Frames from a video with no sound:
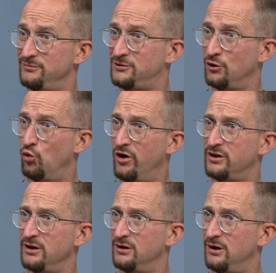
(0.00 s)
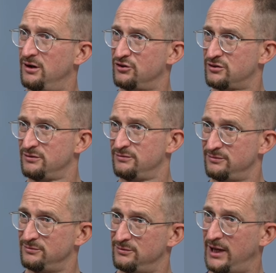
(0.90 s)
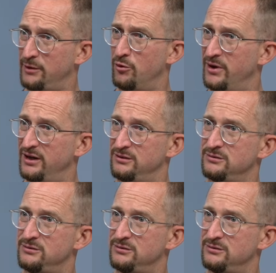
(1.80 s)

sort of working class Labour man.